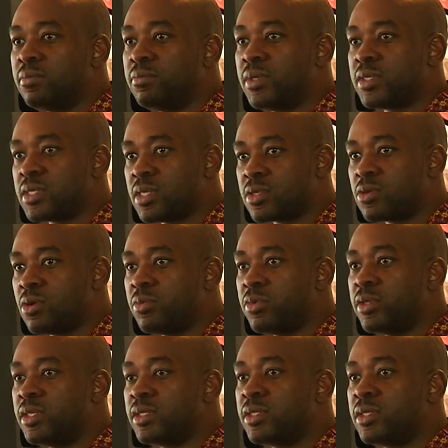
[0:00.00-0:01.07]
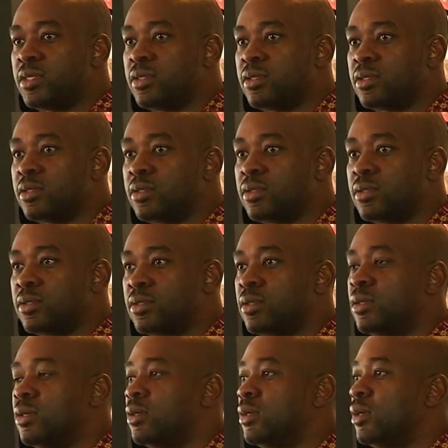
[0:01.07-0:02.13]
business community,
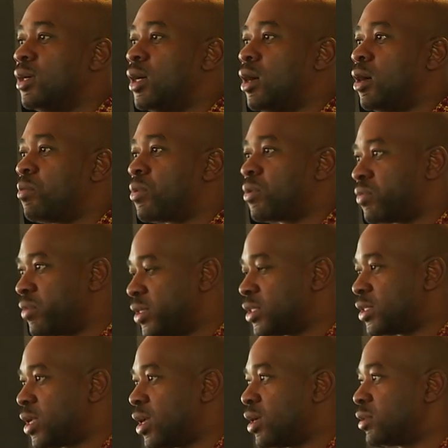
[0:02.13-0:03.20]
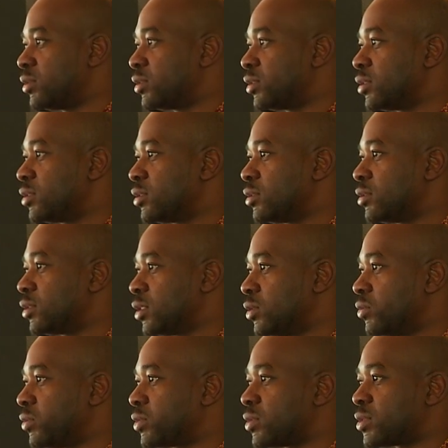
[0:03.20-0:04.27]
our professionals,
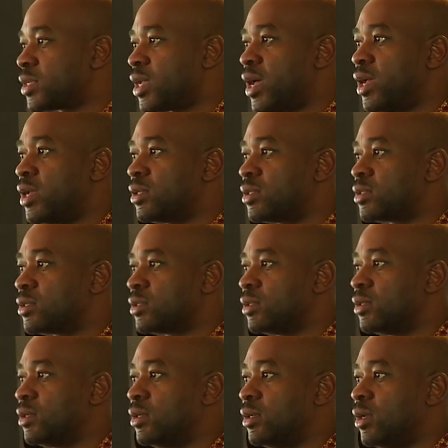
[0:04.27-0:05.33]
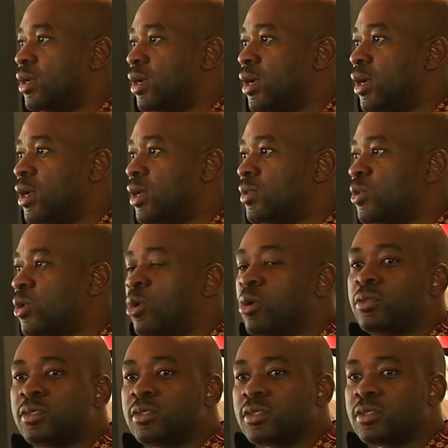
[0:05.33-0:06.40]
civil society,
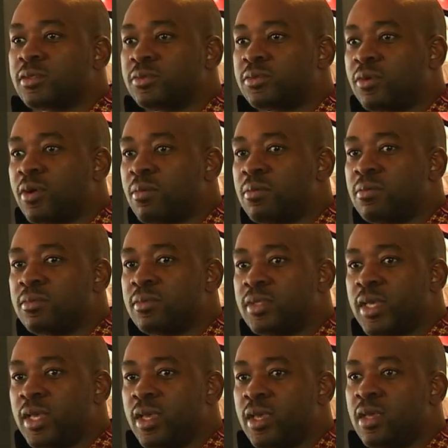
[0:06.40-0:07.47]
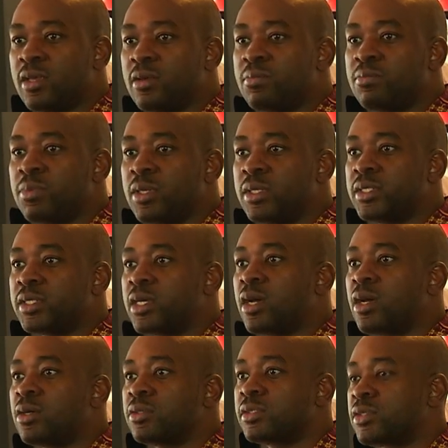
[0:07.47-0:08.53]
those from the
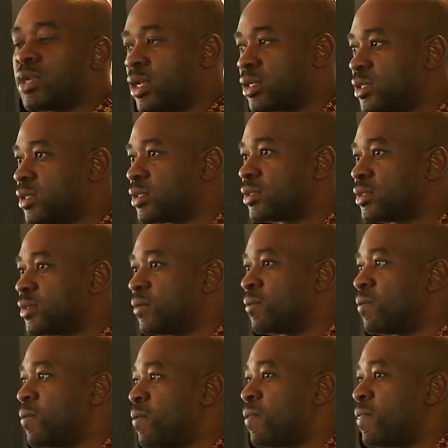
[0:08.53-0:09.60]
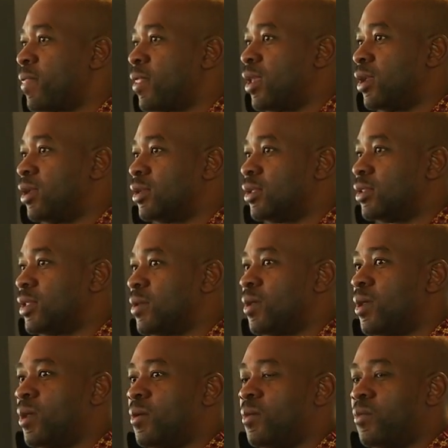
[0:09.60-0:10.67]
political structures.
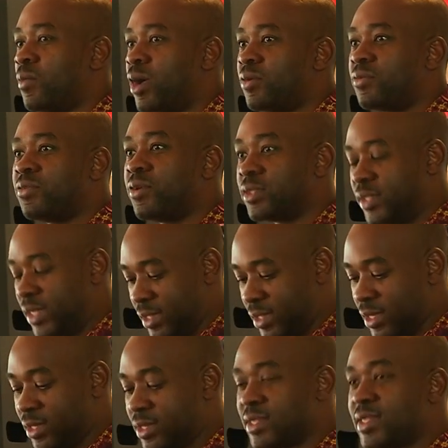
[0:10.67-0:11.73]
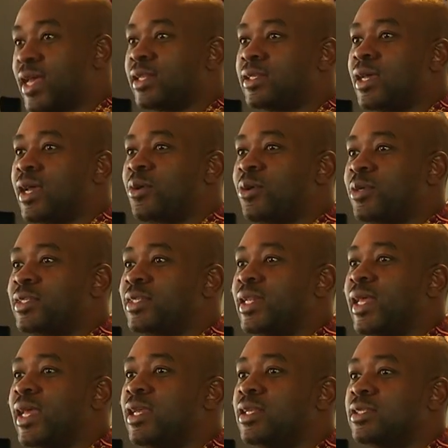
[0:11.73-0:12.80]
The unfortunate thing is that I got
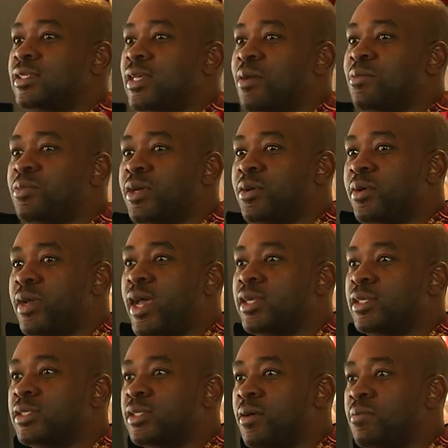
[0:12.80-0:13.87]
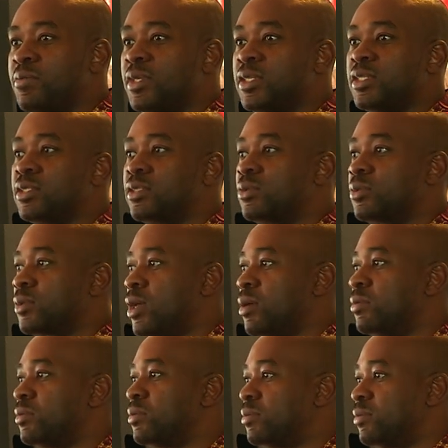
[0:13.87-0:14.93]
delayed somewhere where I had some meetings with
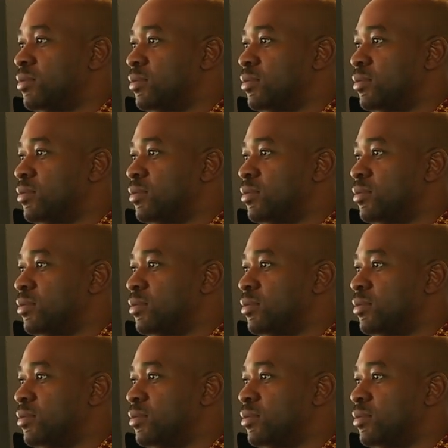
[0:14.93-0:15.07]
some